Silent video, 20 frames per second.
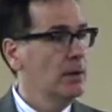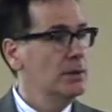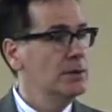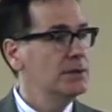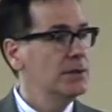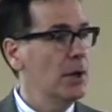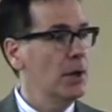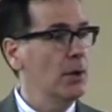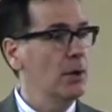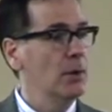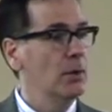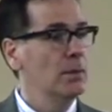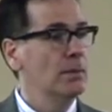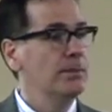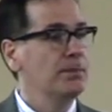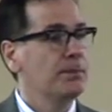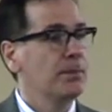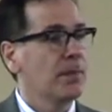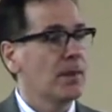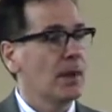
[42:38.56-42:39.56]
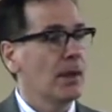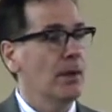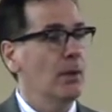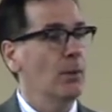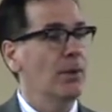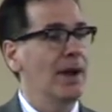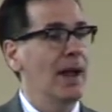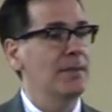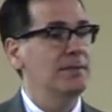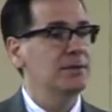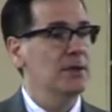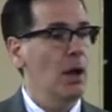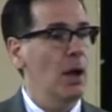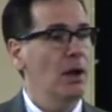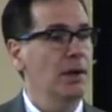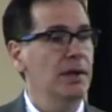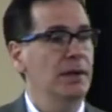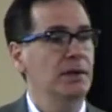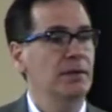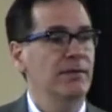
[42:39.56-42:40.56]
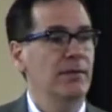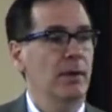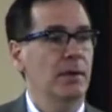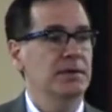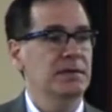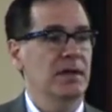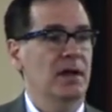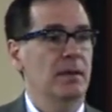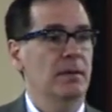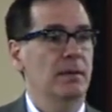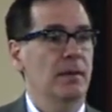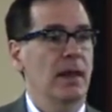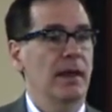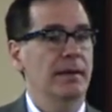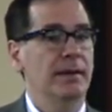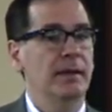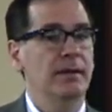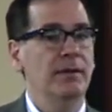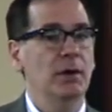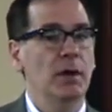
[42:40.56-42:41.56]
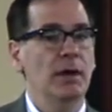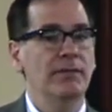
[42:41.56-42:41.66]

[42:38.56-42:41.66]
So when I'm talking to folks, I'm like,